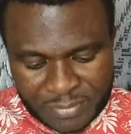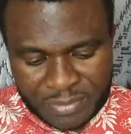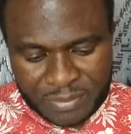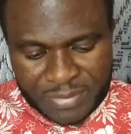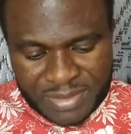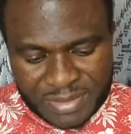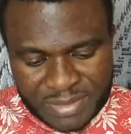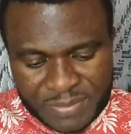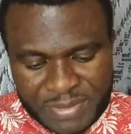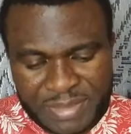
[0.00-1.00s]

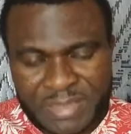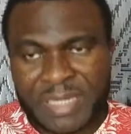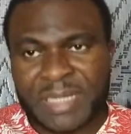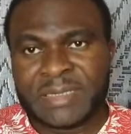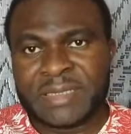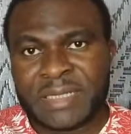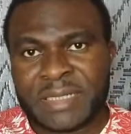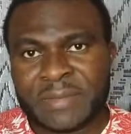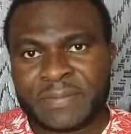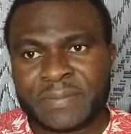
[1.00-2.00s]
Minimi di garanzia.
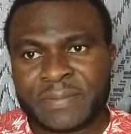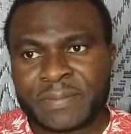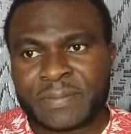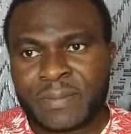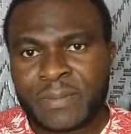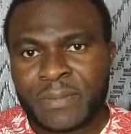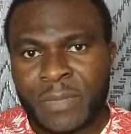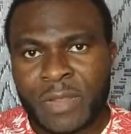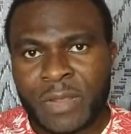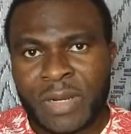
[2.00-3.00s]

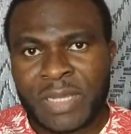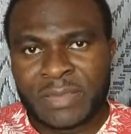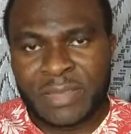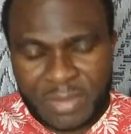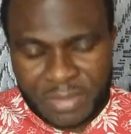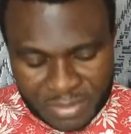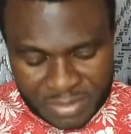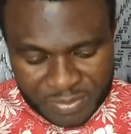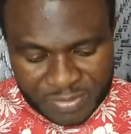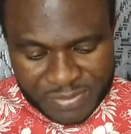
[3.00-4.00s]
All right. This
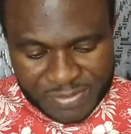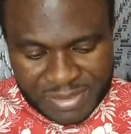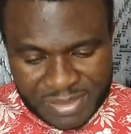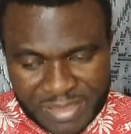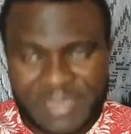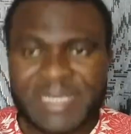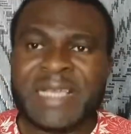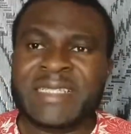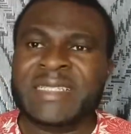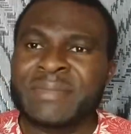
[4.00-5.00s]
minimum di garanzia is
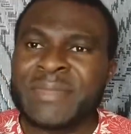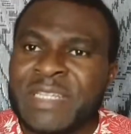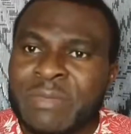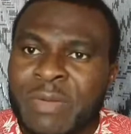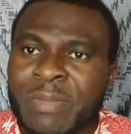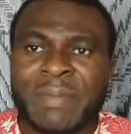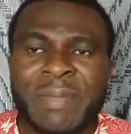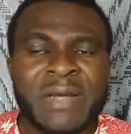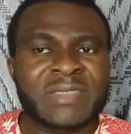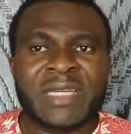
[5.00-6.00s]
the minimum
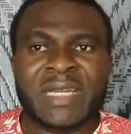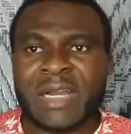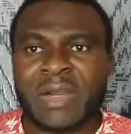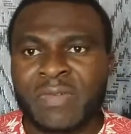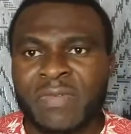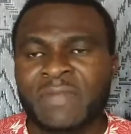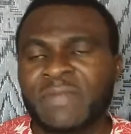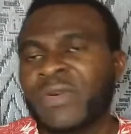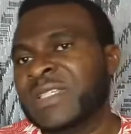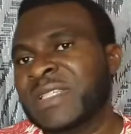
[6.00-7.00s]
amount they can cover. For
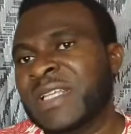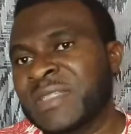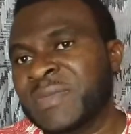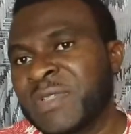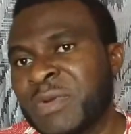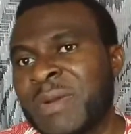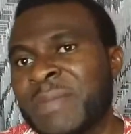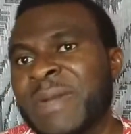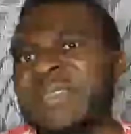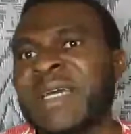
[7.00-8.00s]
instance, the minimum
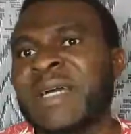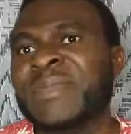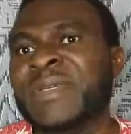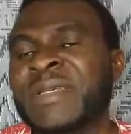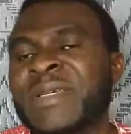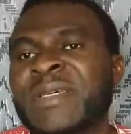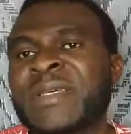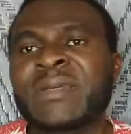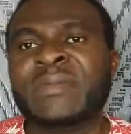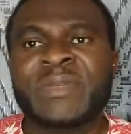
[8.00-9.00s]
amount can be
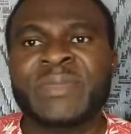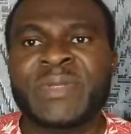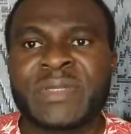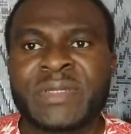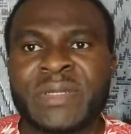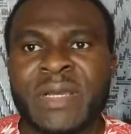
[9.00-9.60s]
maybe